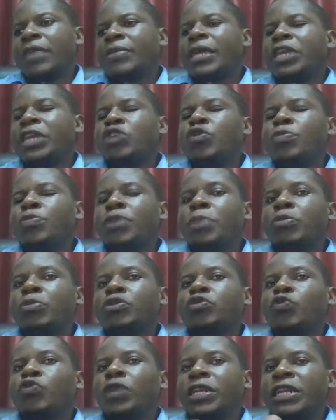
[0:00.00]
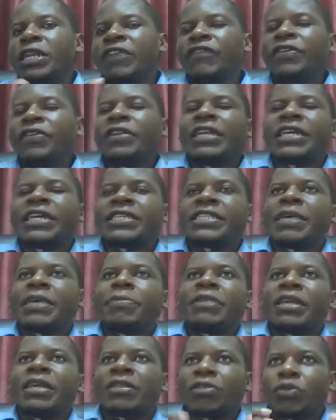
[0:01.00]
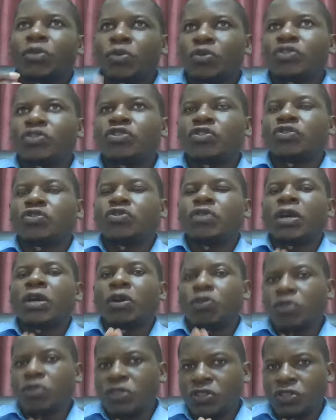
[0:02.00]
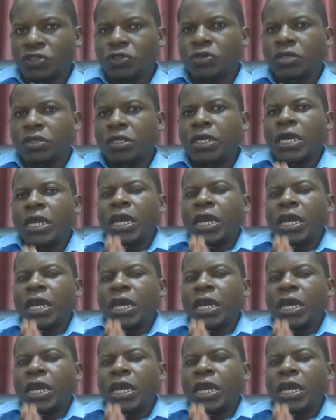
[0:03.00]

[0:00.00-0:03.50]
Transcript: then you'll be able, whenever the examiner throws to you a question,